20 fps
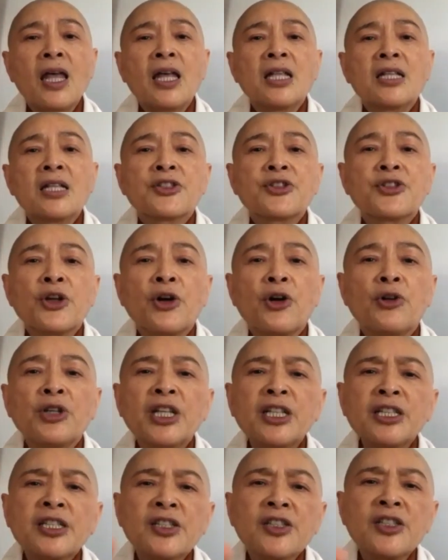So
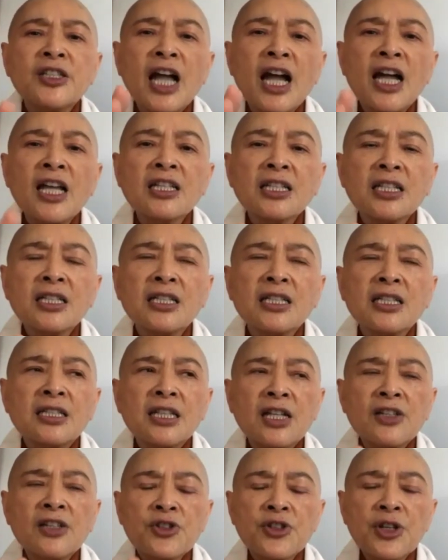it's not
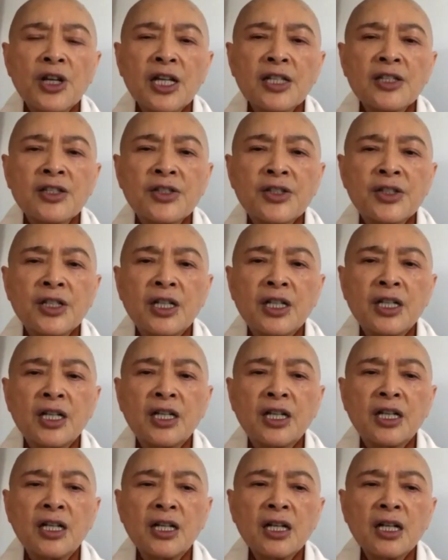just
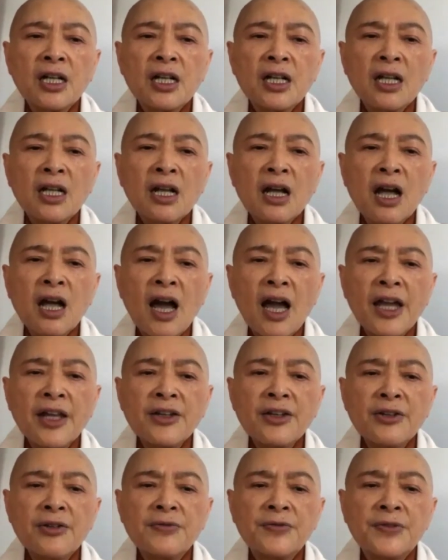kind
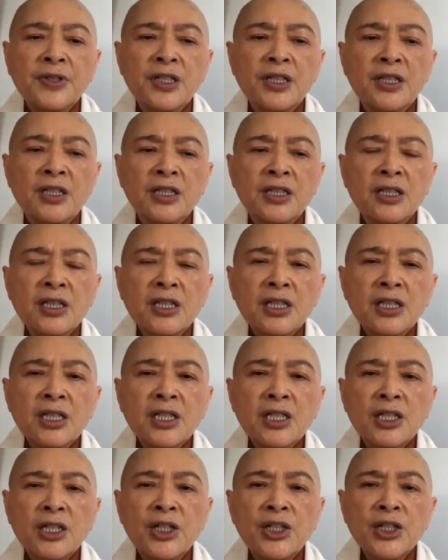of
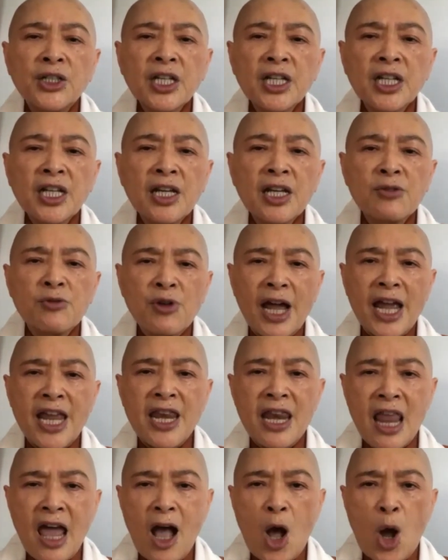look at it right
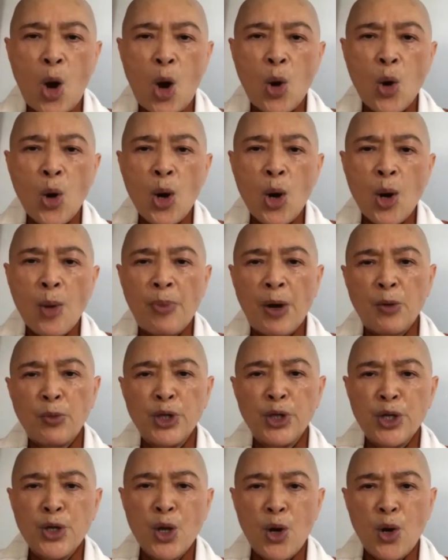now, but we
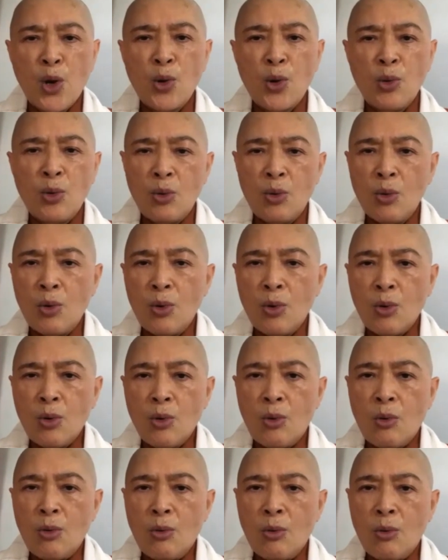know
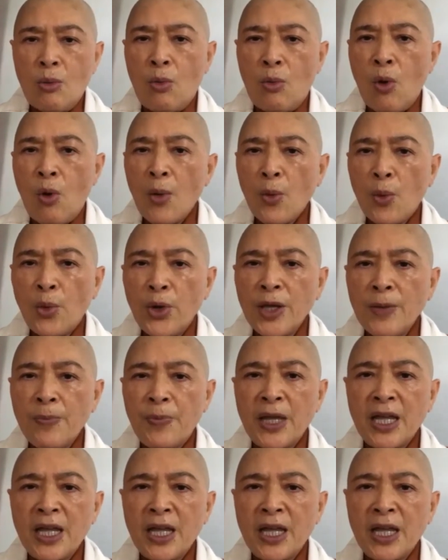what we